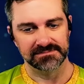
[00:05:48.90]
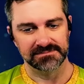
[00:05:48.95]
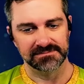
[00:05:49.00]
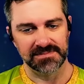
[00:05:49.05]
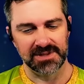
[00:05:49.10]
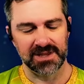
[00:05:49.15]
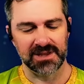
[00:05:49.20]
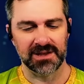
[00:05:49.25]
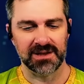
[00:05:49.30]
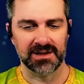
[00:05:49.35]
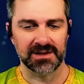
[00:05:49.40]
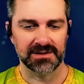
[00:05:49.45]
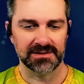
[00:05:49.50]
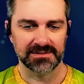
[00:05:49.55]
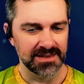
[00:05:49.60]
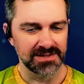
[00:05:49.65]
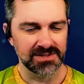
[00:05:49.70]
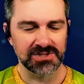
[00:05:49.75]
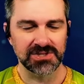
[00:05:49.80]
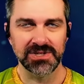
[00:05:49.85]
Ugh.
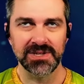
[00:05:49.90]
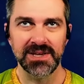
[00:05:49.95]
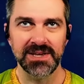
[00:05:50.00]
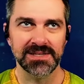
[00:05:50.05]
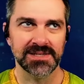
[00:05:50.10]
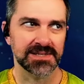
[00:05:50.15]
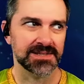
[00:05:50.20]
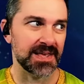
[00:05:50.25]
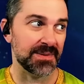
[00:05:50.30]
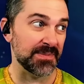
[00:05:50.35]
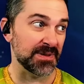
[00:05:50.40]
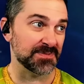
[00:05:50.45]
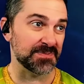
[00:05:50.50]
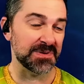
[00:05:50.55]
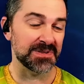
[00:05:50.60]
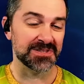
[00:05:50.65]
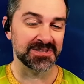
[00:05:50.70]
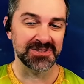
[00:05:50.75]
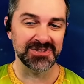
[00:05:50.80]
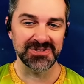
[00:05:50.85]
Jesus, that must be
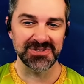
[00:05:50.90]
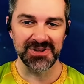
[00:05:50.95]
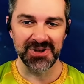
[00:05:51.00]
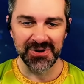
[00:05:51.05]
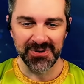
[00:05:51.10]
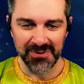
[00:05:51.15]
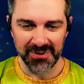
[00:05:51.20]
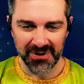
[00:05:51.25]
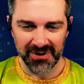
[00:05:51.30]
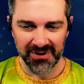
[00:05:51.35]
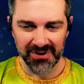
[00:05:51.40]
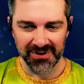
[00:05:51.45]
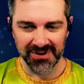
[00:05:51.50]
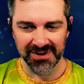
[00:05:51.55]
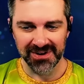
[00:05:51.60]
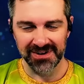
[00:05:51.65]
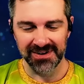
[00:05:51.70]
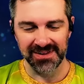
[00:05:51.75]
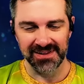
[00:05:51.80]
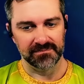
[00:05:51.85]
so hard.